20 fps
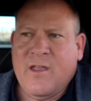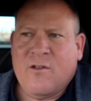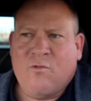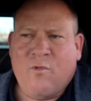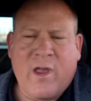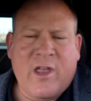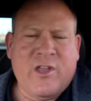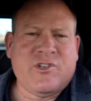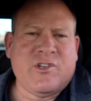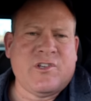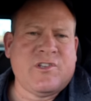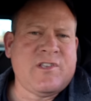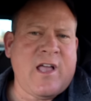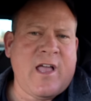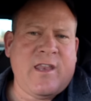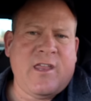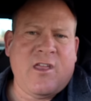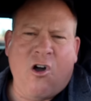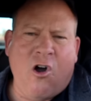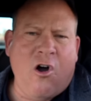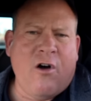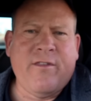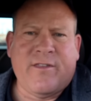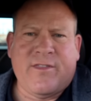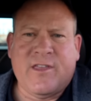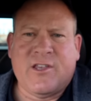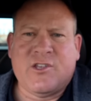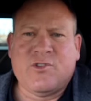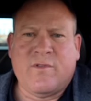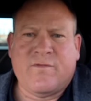Range anxiety, all the
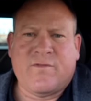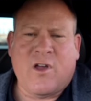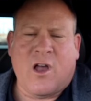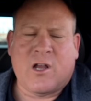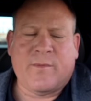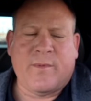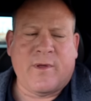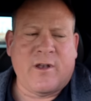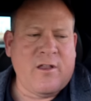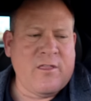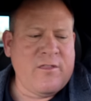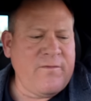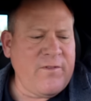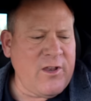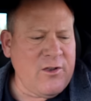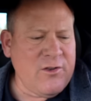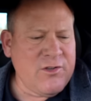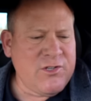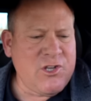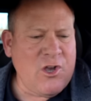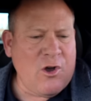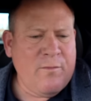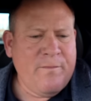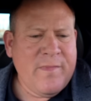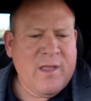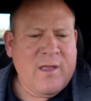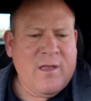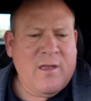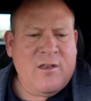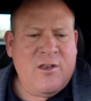things we've talked about in other videos. So
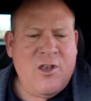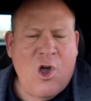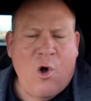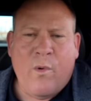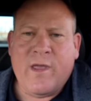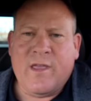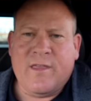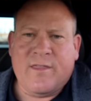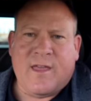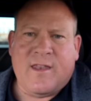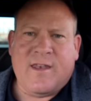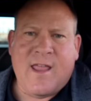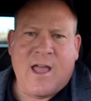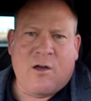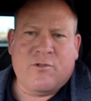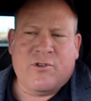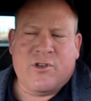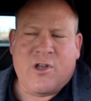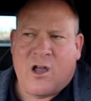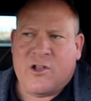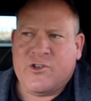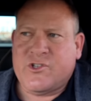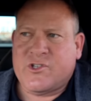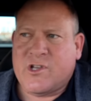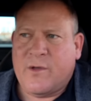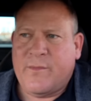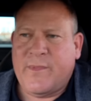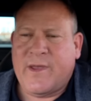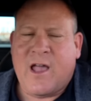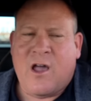knowing that now Dodge is coming